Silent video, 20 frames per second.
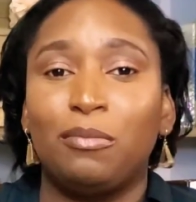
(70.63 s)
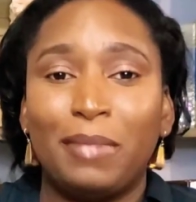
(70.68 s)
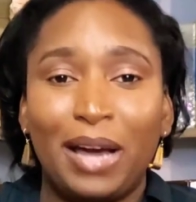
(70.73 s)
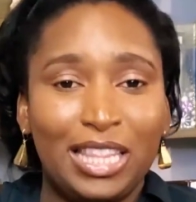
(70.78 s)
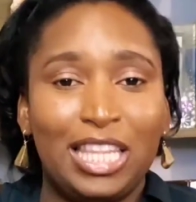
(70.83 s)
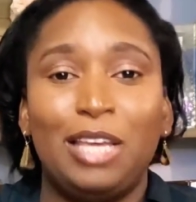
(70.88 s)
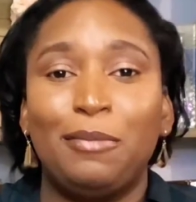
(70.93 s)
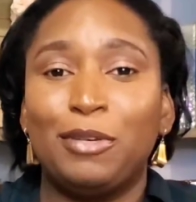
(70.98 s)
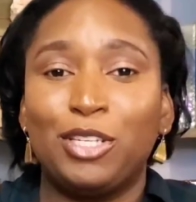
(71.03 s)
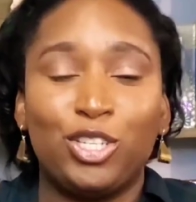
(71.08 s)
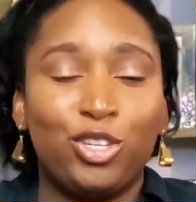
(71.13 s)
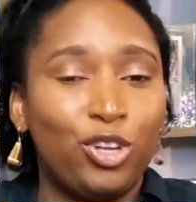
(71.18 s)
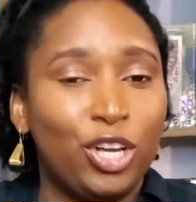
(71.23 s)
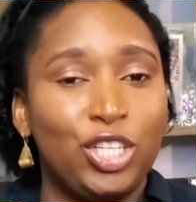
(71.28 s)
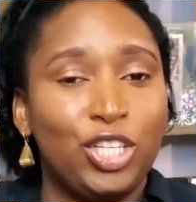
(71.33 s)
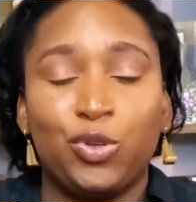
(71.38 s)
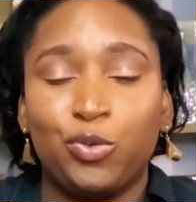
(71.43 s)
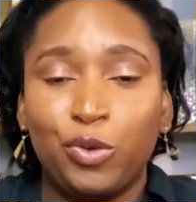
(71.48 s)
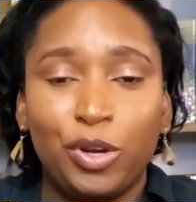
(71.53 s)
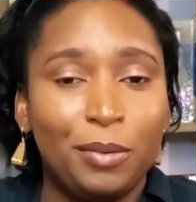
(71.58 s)
My name is
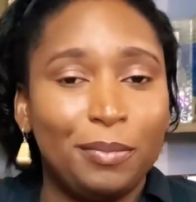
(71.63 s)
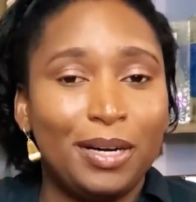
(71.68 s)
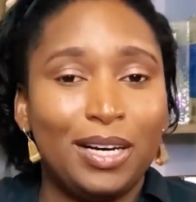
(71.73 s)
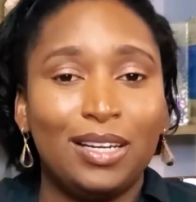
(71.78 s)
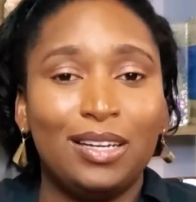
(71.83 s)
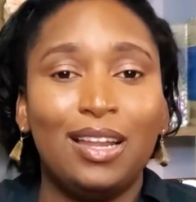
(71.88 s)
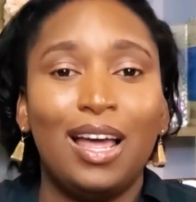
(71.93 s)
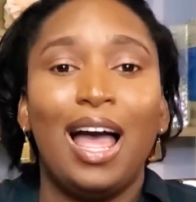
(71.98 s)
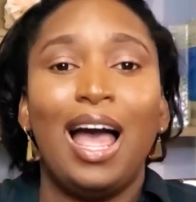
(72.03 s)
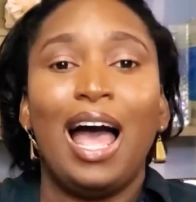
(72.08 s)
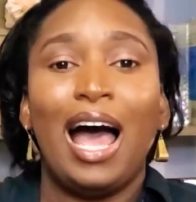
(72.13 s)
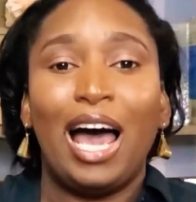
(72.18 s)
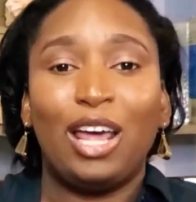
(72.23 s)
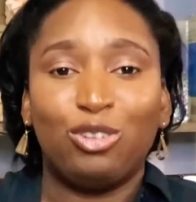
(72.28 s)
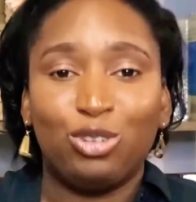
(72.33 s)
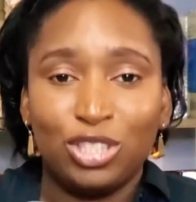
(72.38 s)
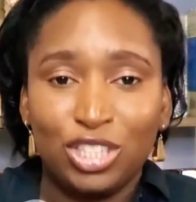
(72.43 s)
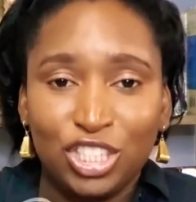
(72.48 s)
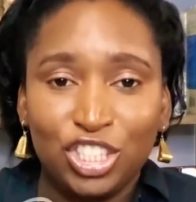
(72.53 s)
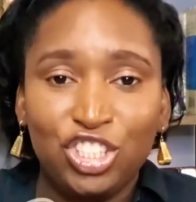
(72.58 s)
Lois Raymond,
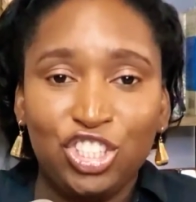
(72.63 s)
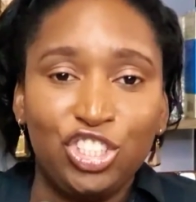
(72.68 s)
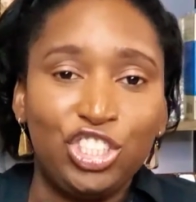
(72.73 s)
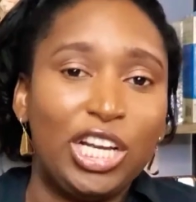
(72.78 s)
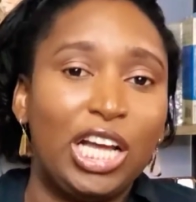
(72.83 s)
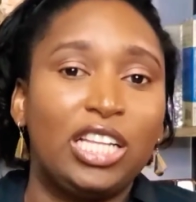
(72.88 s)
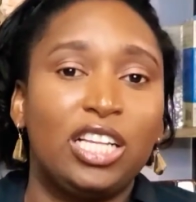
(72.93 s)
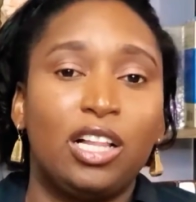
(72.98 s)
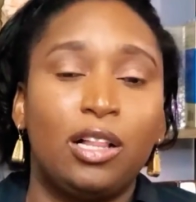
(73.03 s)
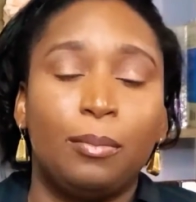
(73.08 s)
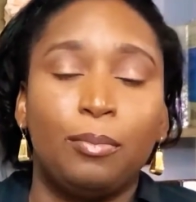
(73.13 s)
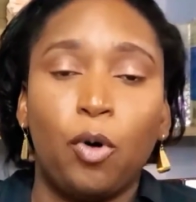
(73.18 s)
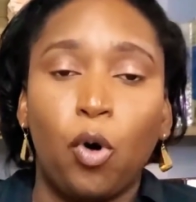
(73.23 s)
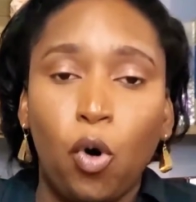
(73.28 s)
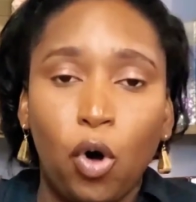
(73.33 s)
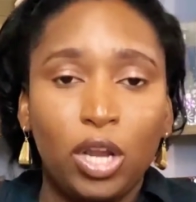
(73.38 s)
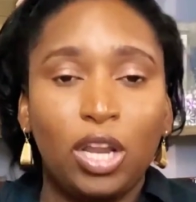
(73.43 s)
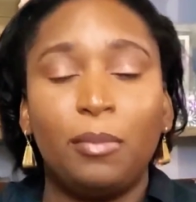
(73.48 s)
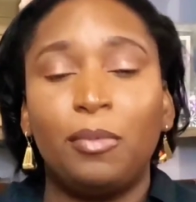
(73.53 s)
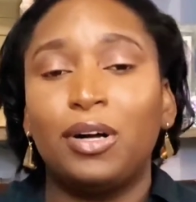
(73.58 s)
and on this channel, I'm
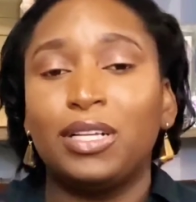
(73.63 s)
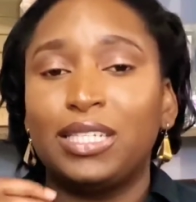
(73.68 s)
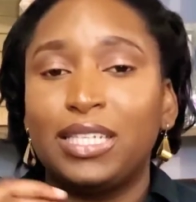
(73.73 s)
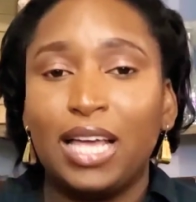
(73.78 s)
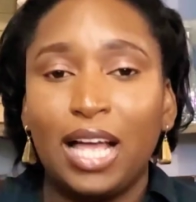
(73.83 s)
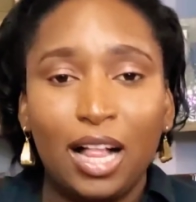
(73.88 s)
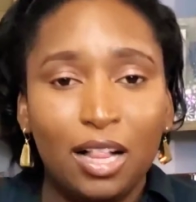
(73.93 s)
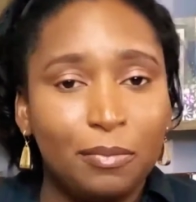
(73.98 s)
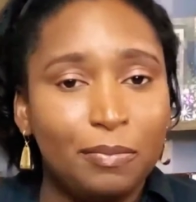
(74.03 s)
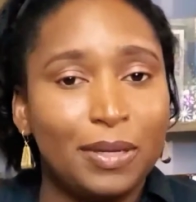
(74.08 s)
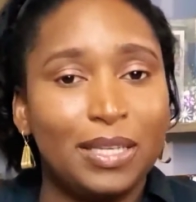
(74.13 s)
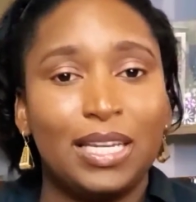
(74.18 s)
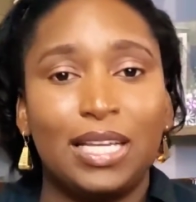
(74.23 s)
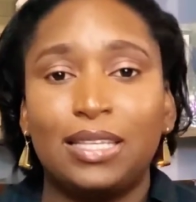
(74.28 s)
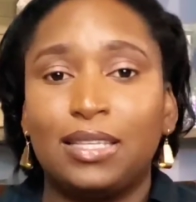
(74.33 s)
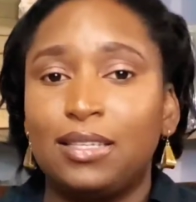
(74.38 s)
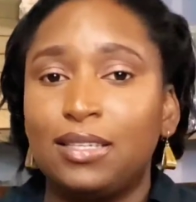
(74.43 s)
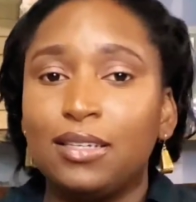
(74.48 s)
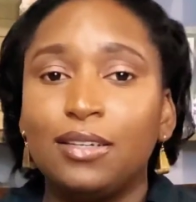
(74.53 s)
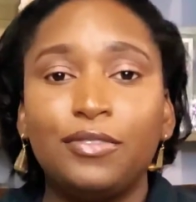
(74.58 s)
all about helping
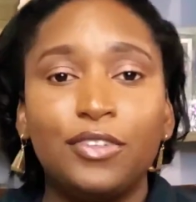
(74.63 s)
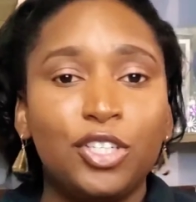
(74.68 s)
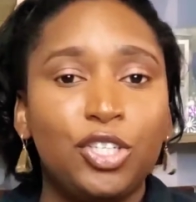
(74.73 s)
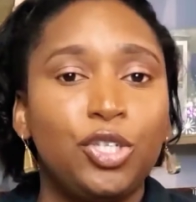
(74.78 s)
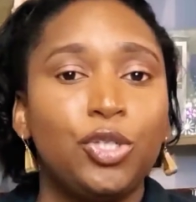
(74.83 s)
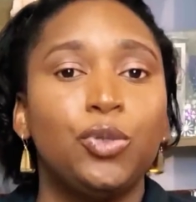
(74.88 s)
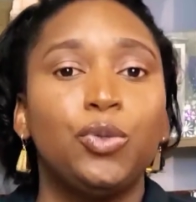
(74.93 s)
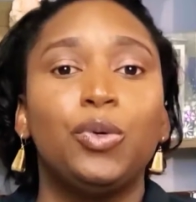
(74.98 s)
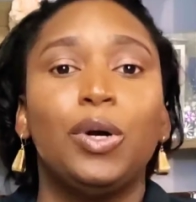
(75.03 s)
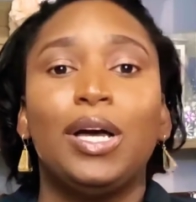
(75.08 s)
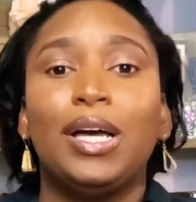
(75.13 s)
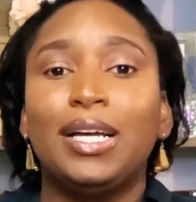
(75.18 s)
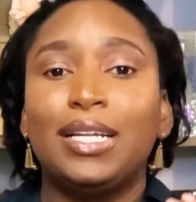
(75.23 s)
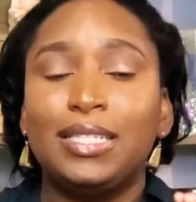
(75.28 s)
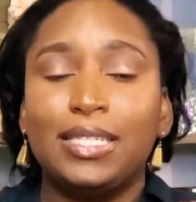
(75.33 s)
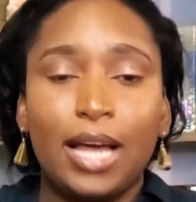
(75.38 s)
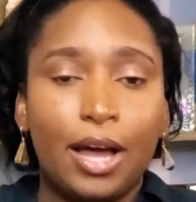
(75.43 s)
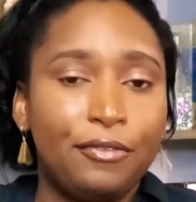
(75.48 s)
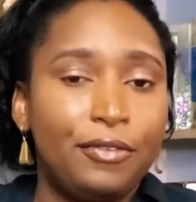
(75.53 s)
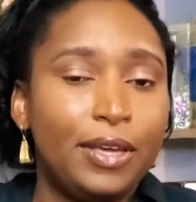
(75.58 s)
and serving you
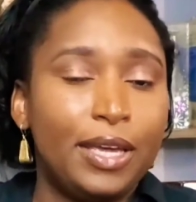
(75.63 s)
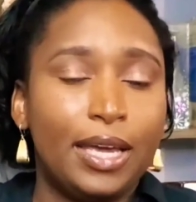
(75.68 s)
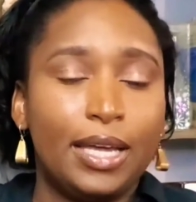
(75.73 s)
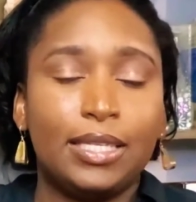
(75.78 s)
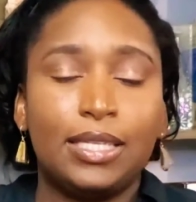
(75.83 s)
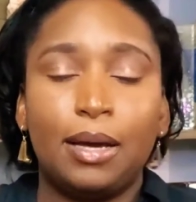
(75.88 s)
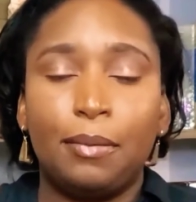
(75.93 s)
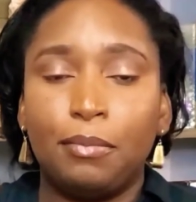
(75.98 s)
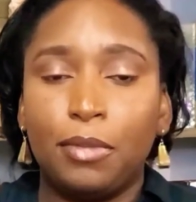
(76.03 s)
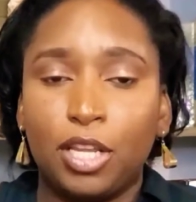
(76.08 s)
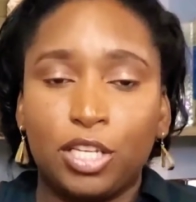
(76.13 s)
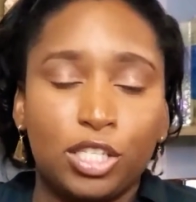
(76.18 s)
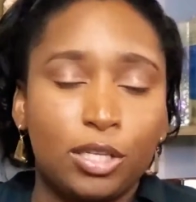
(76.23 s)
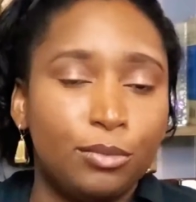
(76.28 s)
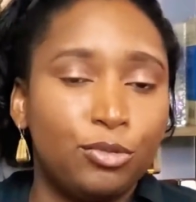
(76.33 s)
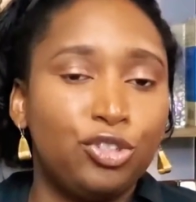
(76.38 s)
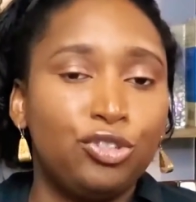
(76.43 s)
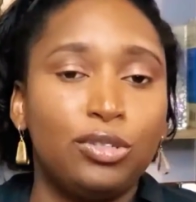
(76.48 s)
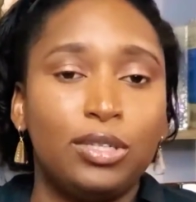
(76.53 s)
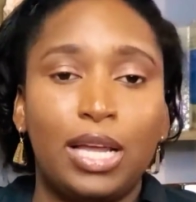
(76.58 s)
navigate and
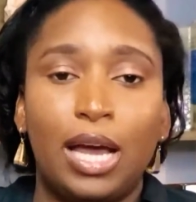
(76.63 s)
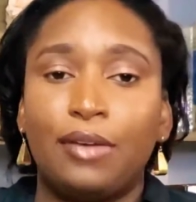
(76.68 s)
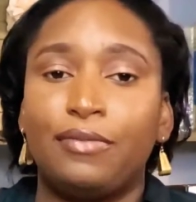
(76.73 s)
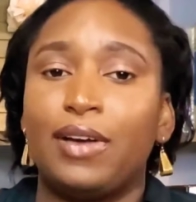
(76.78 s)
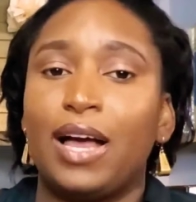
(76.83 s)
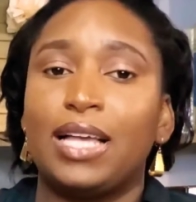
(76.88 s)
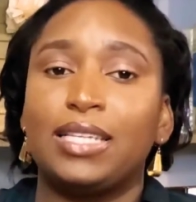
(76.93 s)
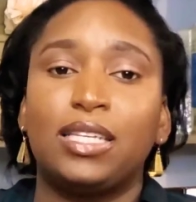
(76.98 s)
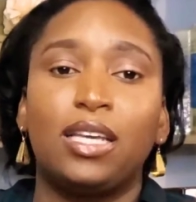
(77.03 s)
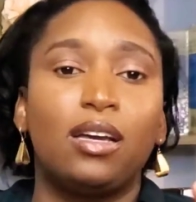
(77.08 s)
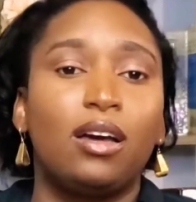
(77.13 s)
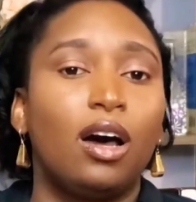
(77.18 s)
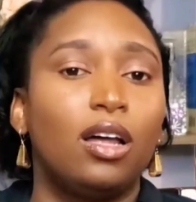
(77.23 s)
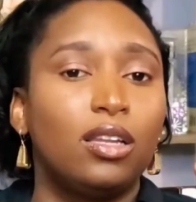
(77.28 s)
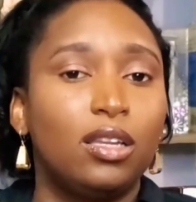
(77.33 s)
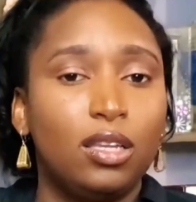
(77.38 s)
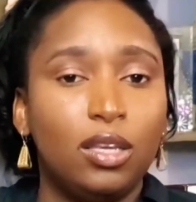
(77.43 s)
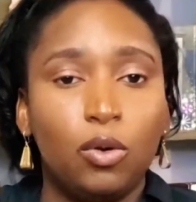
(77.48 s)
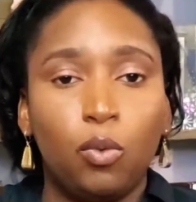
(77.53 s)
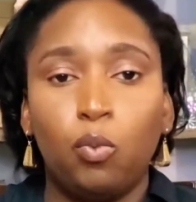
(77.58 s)
blossom through life as a
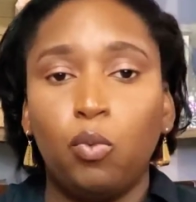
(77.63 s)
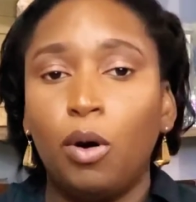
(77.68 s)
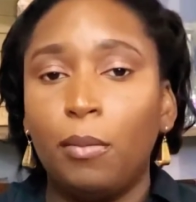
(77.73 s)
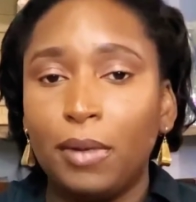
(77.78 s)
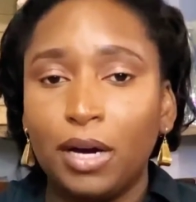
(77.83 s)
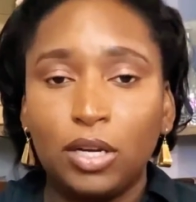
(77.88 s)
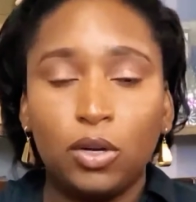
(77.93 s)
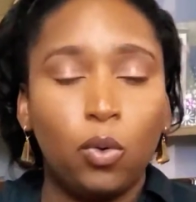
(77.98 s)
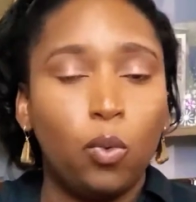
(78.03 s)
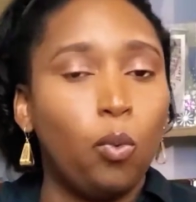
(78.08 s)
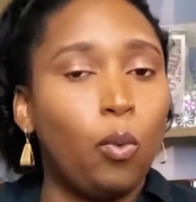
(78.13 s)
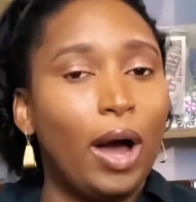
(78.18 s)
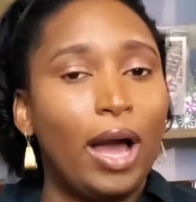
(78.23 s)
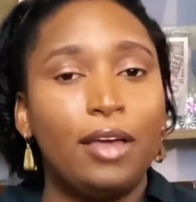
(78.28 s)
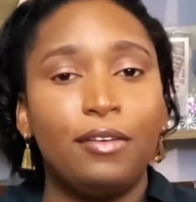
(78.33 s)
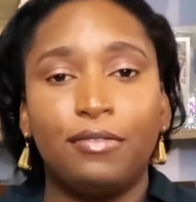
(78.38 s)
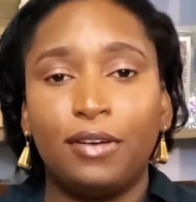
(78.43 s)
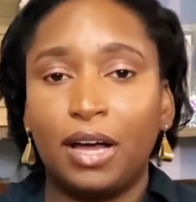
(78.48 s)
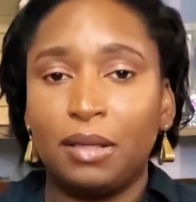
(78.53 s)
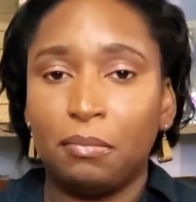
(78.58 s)
godly woman,
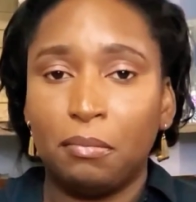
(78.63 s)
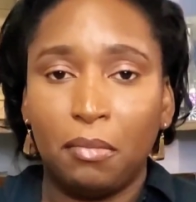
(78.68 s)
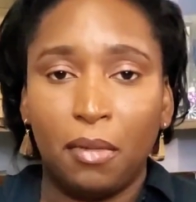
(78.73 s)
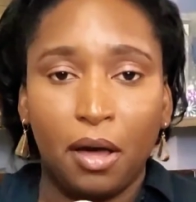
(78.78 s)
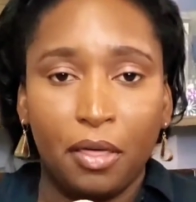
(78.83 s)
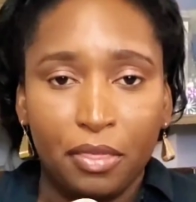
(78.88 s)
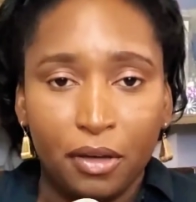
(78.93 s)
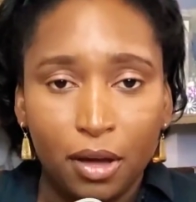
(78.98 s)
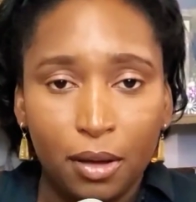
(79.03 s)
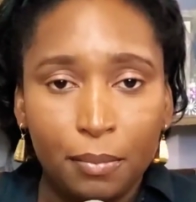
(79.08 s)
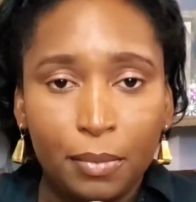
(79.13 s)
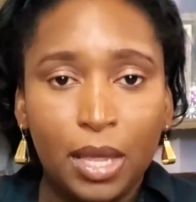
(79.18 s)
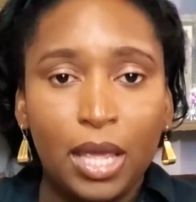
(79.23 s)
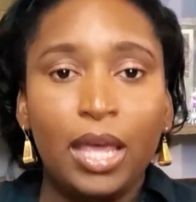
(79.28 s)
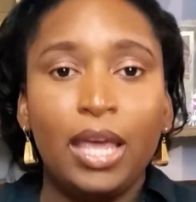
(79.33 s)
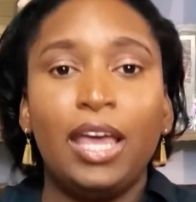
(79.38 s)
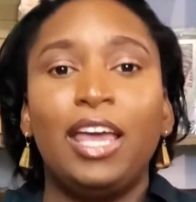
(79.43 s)
wife, and mother.